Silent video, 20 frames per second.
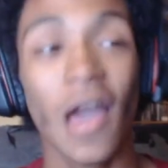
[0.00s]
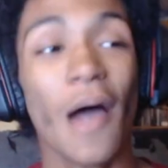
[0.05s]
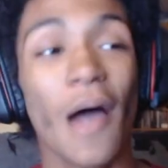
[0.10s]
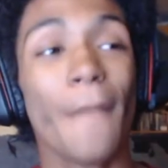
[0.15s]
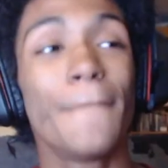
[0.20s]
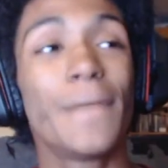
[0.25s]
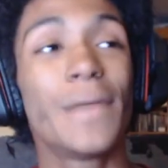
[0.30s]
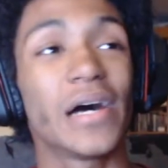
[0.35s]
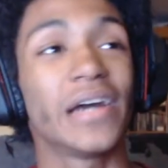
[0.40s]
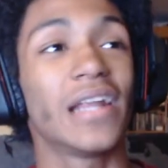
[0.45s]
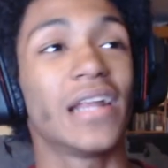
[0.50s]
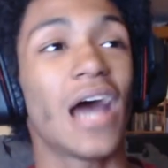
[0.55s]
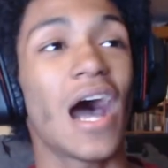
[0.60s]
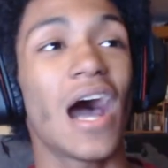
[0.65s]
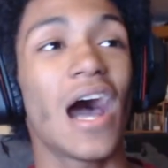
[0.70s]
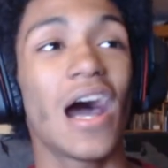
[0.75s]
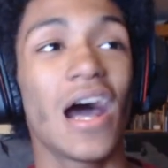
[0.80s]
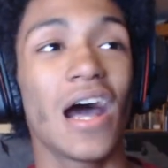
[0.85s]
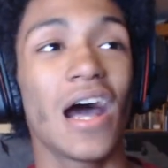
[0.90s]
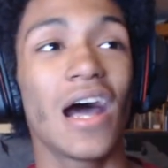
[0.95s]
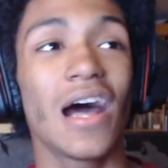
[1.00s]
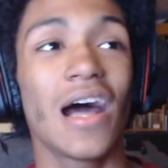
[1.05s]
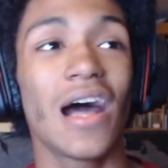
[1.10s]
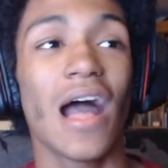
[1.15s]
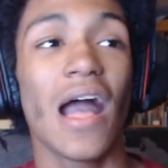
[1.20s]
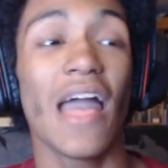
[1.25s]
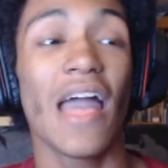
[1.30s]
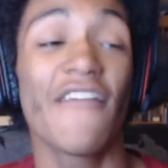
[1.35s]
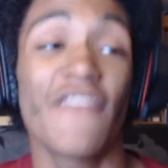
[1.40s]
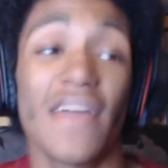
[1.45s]
But
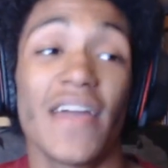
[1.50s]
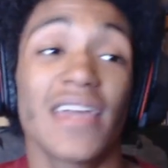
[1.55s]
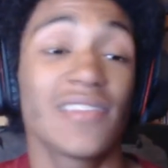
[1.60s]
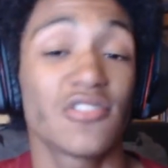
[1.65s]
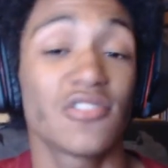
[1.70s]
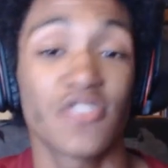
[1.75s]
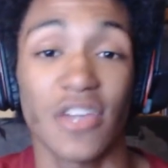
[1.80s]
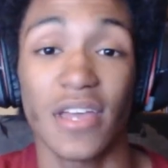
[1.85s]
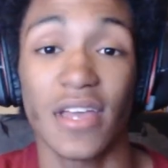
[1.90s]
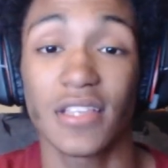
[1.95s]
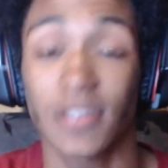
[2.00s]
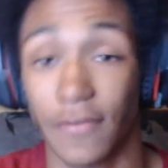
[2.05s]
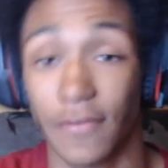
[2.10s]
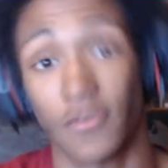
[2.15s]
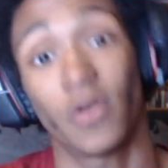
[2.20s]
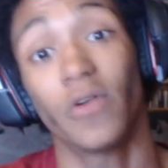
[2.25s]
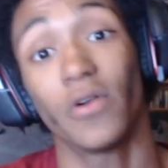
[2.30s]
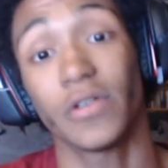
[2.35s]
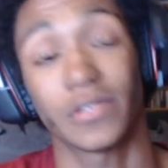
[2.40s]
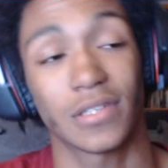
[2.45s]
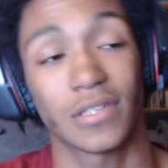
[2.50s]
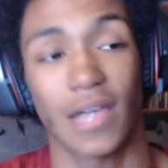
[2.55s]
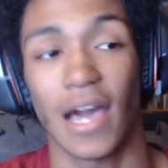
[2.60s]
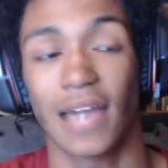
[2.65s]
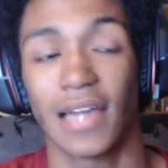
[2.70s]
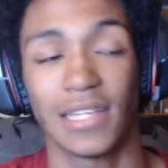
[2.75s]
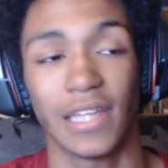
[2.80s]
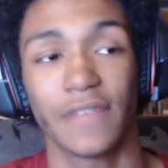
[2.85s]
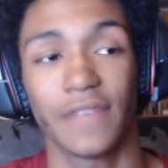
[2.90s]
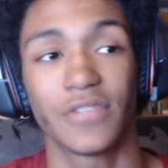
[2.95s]
if I get the chance, of course, I'd
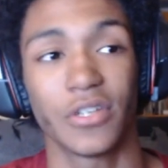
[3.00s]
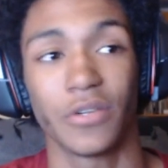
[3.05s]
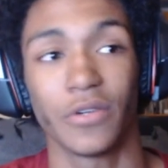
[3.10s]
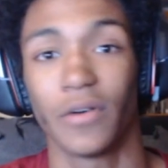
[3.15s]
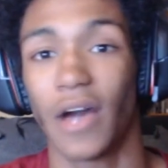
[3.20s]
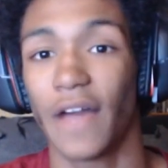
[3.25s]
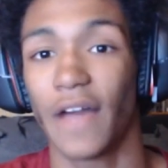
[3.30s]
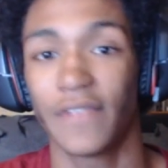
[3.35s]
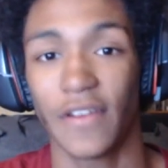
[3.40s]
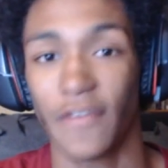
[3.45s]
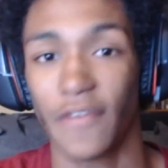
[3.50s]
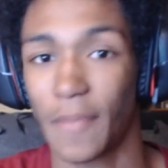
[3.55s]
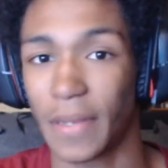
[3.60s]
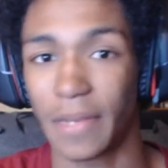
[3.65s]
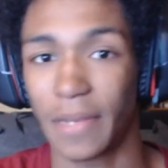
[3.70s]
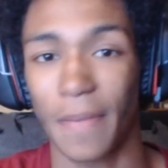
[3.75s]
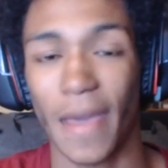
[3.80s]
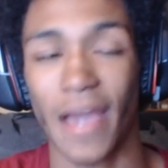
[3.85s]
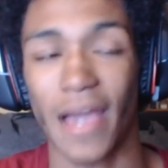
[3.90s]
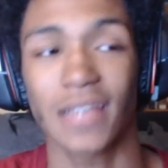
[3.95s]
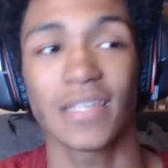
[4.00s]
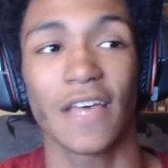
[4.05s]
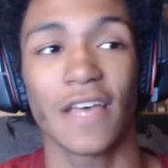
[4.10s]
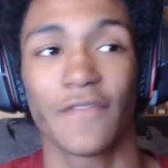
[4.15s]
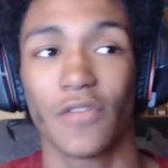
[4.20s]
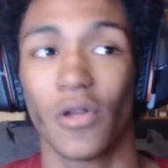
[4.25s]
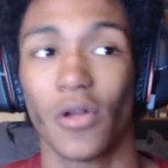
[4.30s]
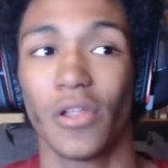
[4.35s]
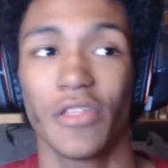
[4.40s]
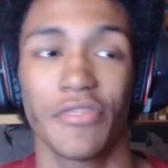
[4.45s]
love to. I've never been to PAX. The
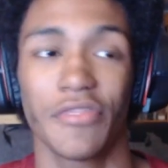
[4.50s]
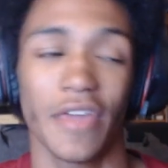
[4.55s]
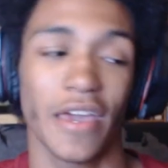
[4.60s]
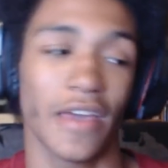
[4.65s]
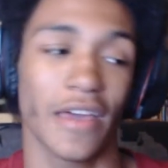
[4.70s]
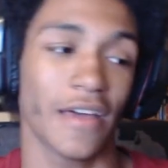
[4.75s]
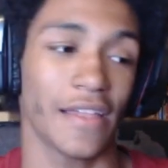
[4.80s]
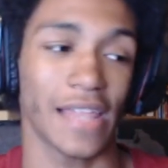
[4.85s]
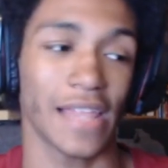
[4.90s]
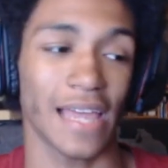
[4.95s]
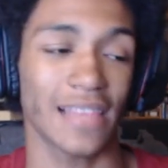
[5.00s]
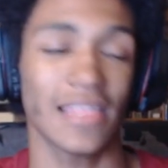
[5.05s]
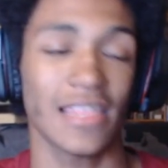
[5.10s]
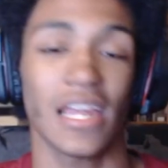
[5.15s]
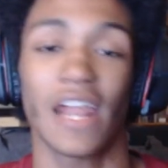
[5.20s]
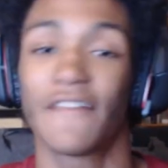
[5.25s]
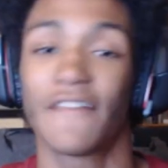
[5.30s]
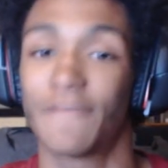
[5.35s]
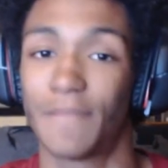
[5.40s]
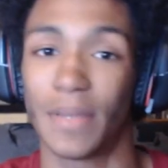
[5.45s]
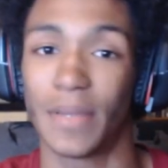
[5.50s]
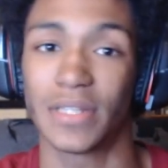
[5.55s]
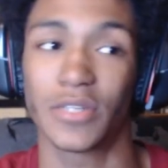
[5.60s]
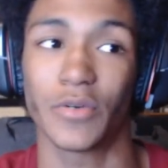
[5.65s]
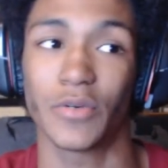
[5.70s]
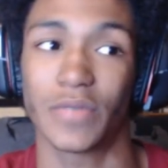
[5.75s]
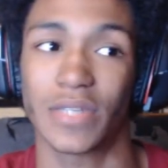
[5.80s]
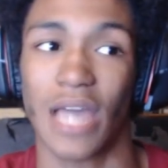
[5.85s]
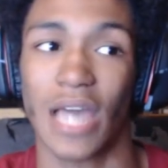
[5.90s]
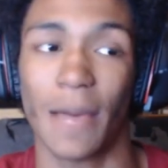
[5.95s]
only thing like that I've been to is
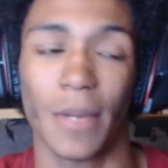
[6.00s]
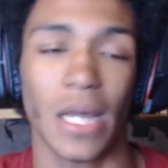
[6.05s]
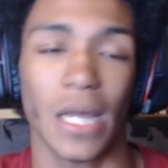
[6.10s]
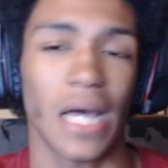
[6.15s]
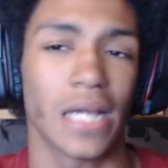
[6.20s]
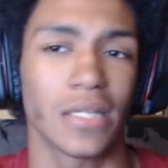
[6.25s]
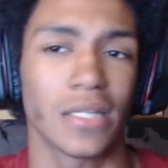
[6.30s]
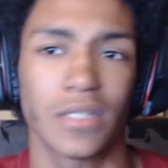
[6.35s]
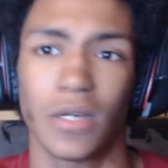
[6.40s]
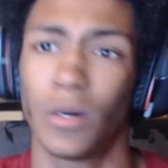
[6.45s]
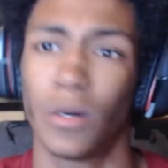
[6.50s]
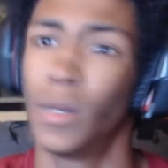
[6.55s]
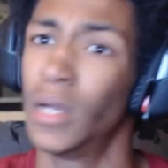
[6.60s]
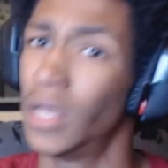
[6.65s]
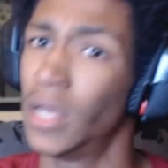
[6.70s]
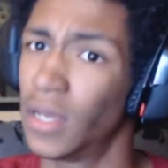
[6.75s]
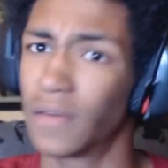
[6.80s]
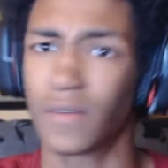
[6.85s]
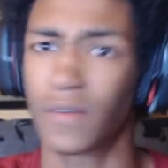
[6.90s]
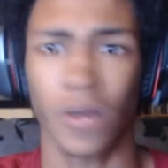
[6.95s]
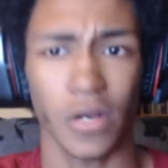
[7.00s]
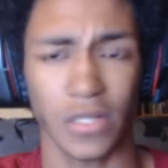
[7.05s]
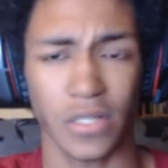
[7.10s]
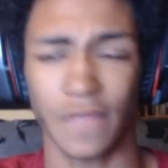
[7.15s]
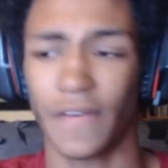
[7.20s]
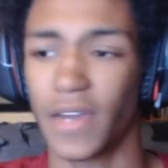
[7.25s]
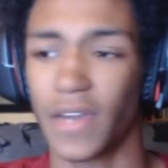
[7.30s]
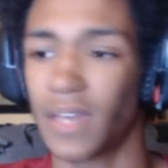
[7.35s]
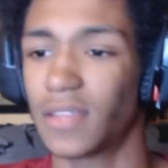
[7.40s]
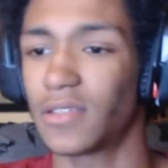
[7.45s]
Comic-Con, so of course, if I
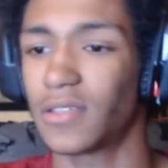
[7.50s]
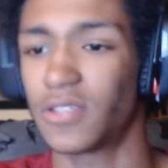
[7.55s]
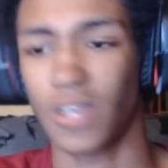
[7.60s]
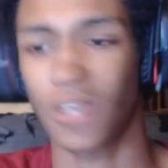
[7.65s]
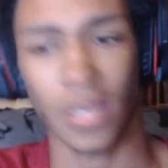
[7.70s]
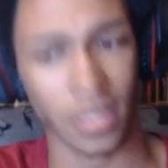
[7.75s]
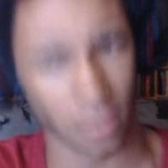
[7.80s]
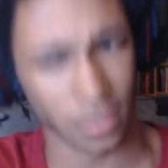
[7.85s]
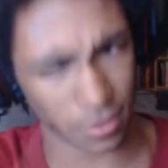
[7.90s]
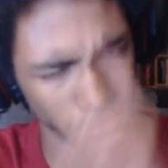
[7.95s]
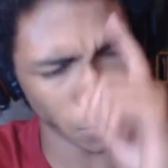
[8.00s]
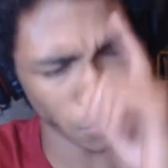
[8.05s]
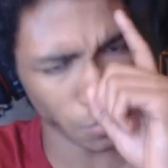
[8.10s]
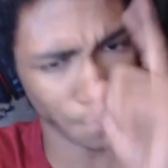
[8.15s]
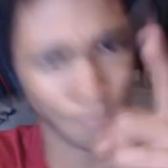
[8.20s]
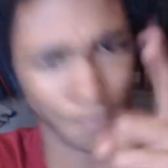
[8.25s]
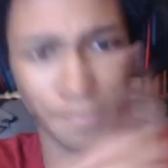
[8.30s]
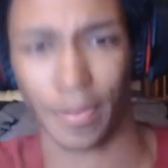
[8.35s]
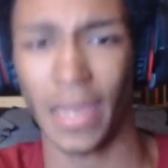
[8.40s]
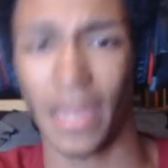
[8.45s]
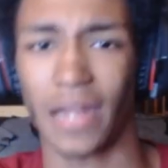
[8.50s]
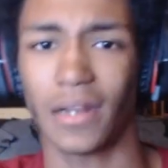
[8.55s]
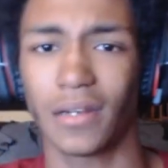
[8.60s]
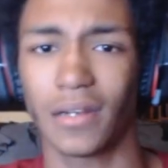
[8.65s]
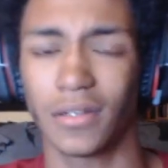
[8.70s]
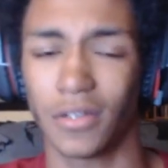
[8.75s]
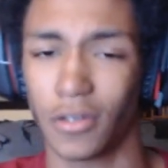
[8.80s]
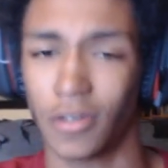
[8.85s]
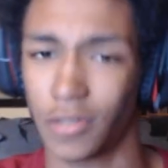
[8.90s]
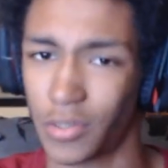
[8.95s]
get the chance, you bet
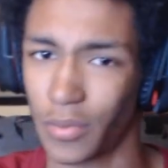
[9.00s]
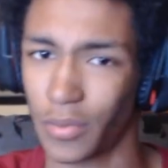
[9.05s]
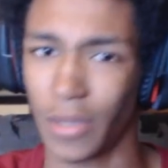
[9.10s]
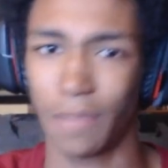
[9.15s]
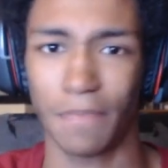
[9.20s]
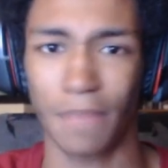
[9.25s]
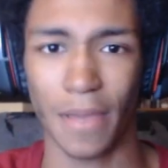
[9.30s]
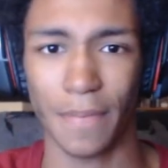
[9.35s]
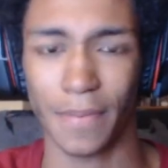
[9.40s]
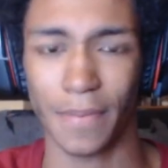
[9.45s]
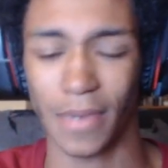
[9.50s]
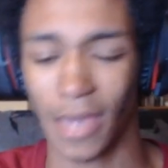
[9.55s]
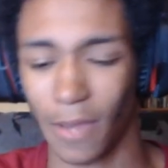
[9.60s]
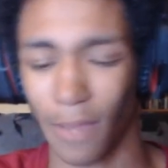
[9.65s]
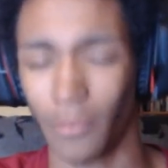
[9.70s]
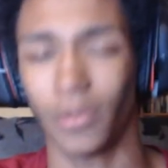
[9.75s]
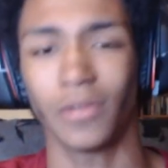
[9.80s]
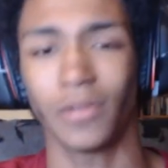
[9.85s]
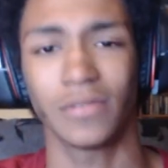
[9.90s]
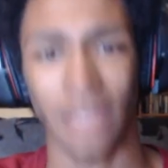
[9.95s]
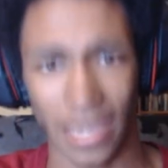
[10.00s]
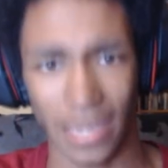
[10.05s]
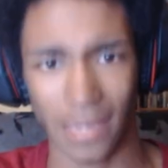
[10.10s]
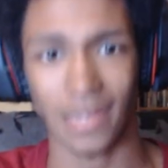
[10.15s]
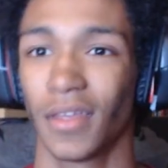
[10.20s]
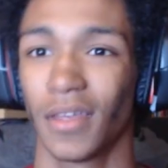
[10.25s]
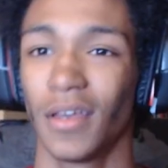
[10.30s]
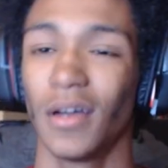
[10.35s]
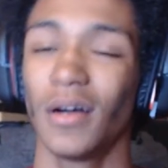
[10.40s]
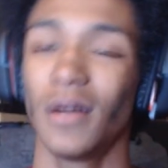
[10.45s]
your sweet bippy I will take it.
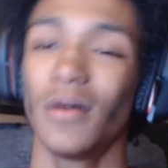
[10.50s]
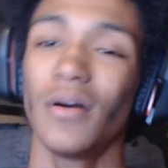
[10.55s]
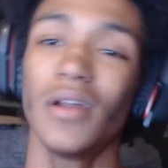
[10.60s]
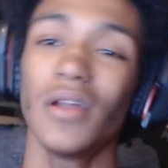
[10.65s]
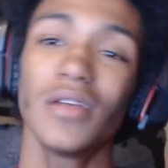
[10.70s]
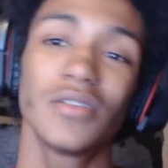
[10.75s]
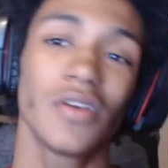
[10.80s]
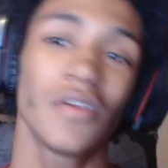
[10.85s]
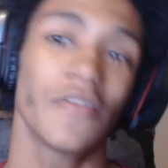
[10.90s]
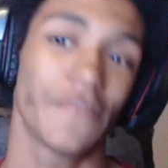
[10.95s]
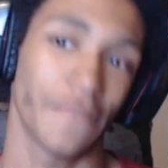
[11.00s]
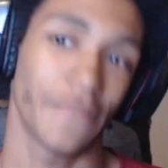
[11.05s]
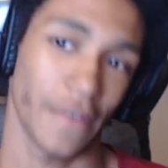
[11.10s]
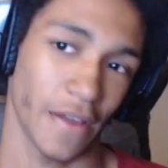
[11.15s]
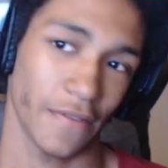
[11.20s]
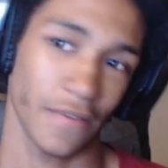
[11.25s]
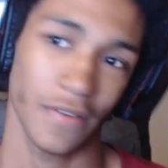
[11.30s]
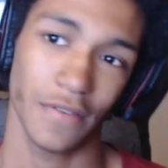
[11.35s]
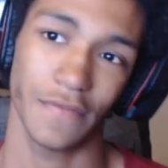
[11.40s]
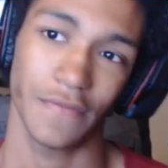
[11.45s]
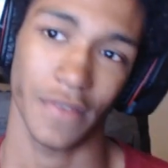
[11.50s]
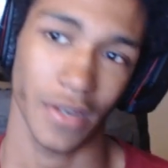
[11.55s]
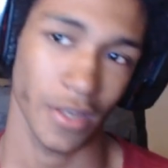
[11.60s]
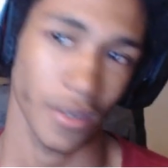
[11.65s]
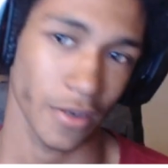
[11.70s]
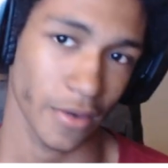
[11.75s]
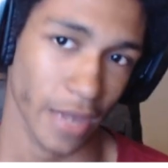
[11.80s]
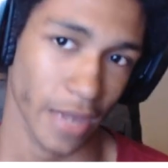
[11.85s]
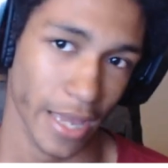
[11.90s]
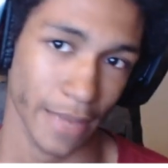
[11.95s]
What is your favorite video
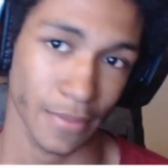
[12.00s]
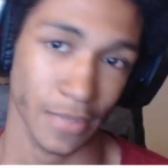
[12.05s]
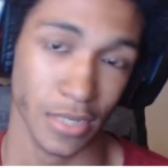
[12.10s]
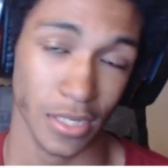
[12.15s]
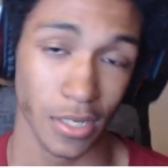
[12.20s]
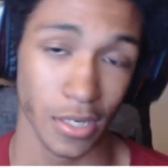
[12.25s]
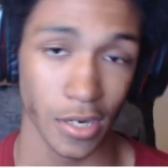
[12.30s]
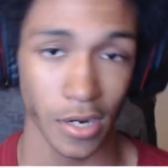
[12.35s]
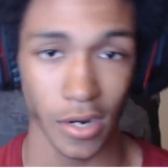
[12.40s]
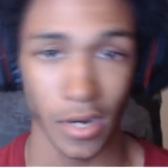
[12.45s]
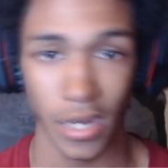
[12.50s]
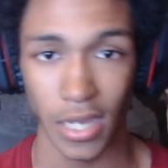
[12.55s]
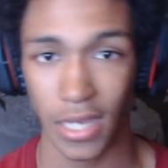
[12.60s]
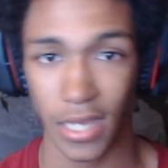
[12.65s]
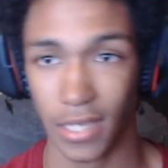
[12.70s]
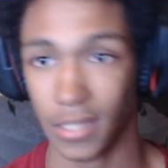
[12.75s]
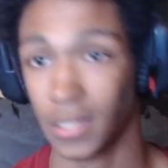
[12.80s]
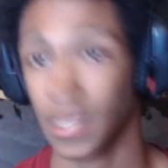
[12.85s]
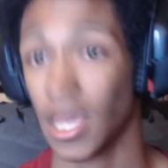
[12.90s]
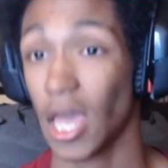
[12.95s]
game series?